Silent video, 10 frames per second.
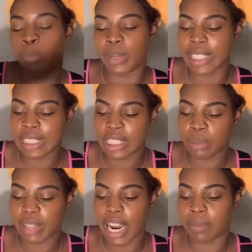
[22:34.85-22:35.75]

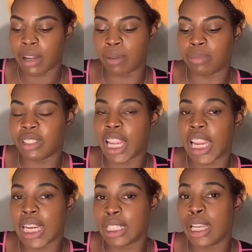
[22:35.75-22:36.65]
wisdom that I've
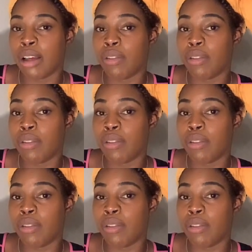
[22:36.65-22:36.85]
obtained